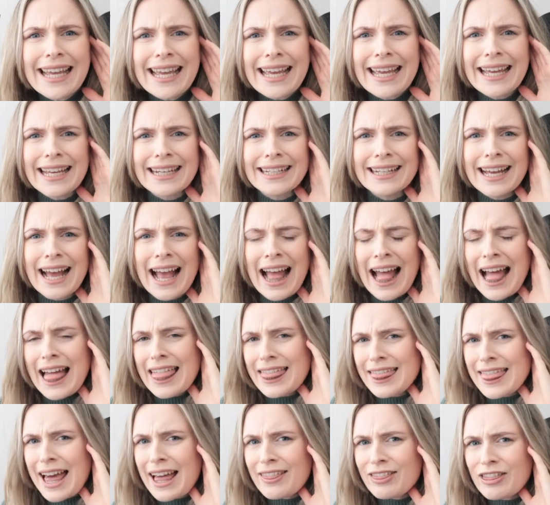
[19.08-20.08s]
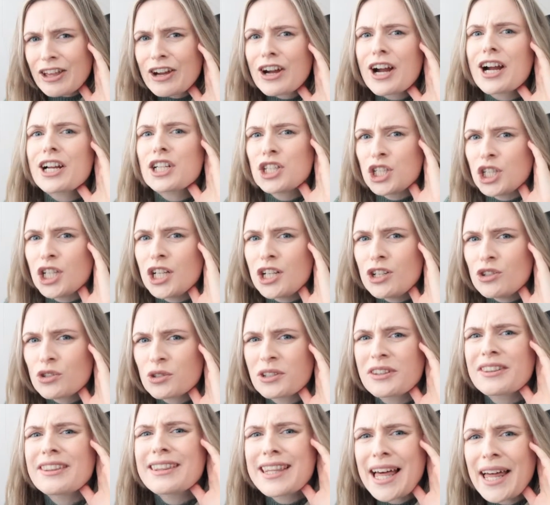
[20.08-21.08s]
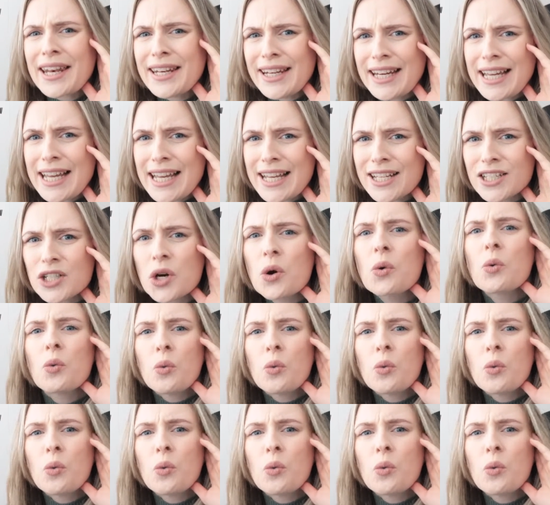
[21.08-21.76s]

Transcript: in that there are children that need